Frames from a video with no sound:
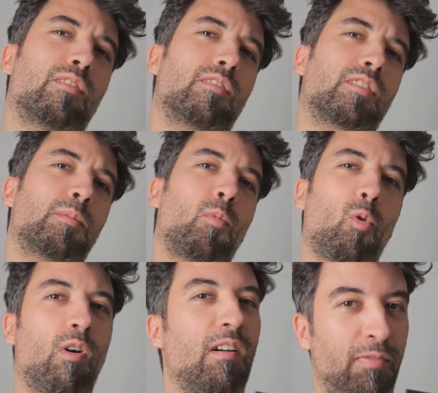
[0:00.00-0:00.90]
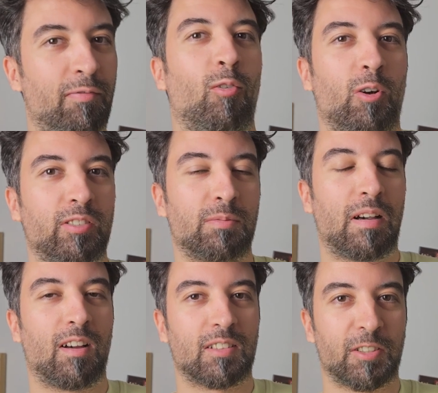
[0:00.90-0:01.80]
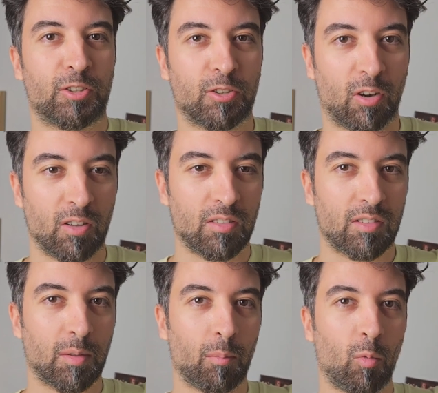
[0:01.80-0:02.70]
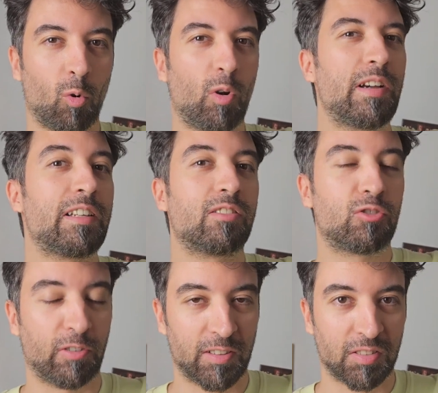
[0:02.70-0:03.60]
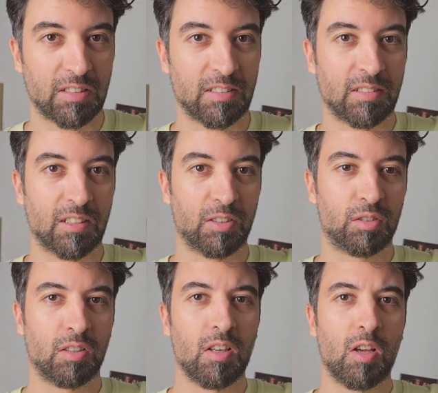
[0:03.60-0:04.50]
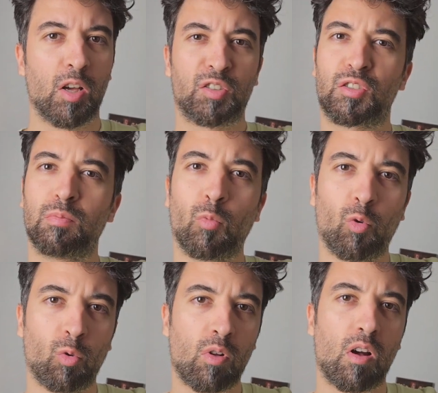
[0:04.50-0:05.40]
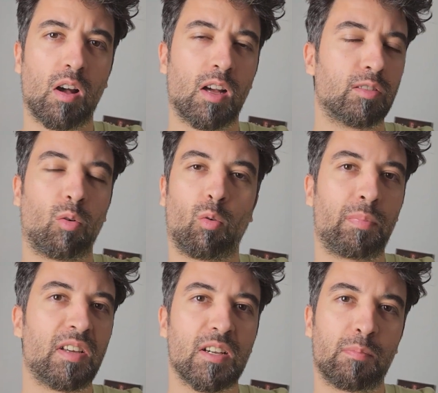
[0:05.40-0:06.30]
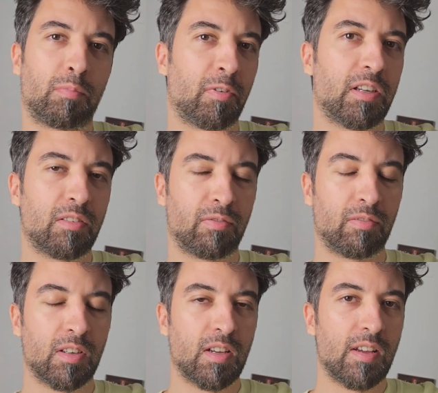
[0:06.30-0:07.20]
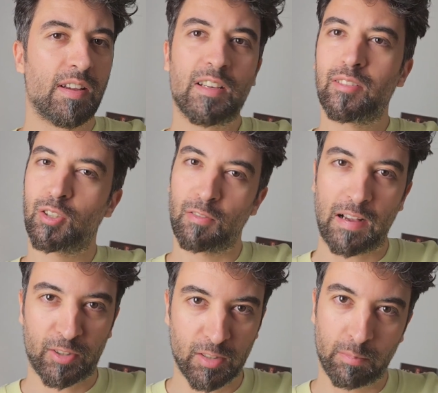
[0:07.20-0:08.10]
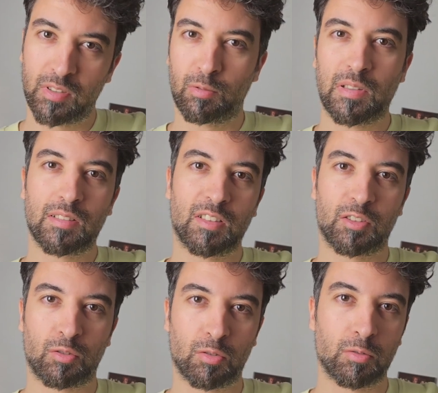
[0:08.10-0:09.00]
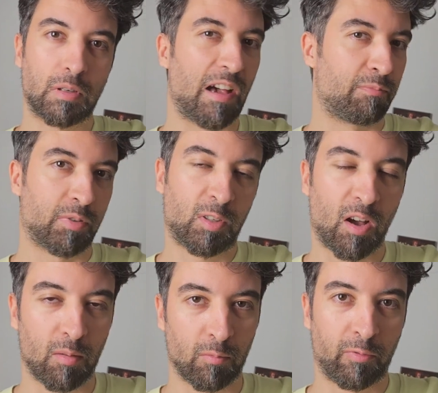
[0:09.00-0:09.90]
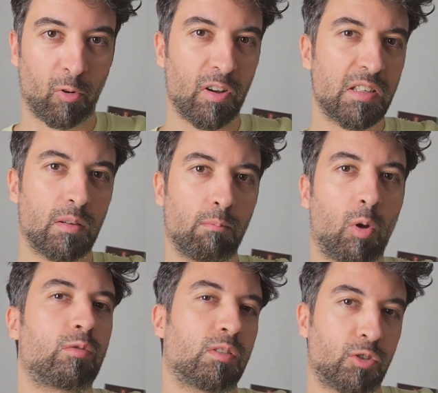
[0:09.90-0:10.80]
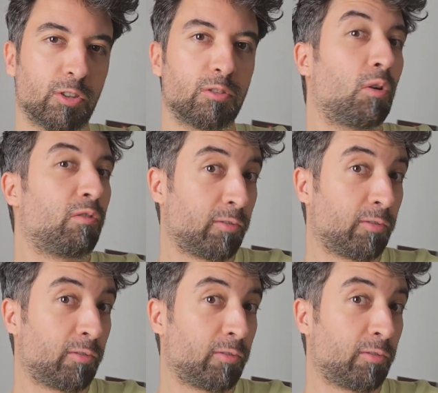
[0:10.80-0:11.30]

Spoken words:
the more I've thought about this shot, the more interesting this small and albeit brief interaction between these two have become for a multitude of